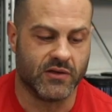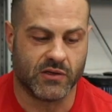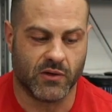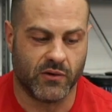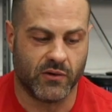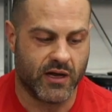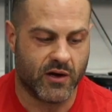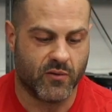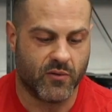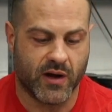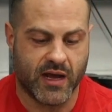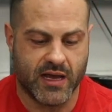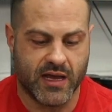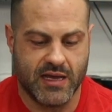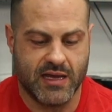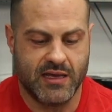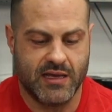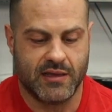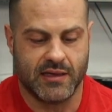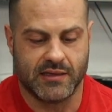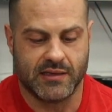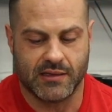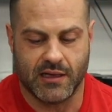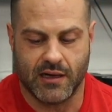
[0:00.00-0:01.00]
So like when I
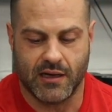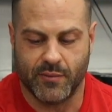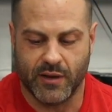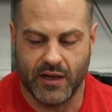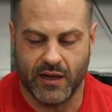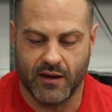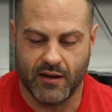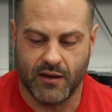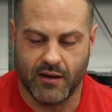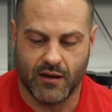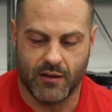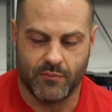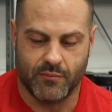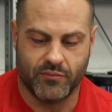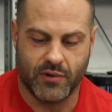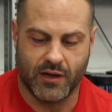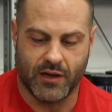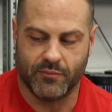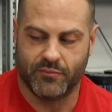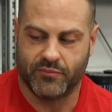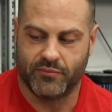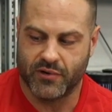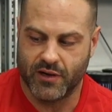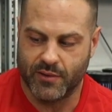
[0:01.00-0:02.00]
eat this in a minute,
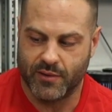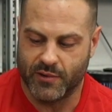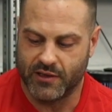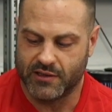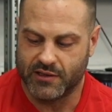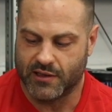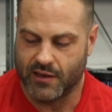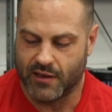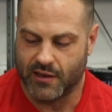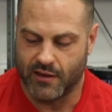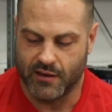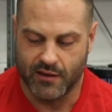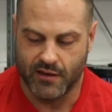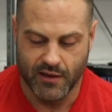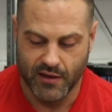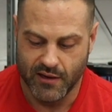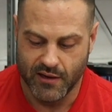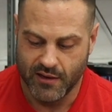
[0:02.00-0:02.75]
I'm pretty much gonna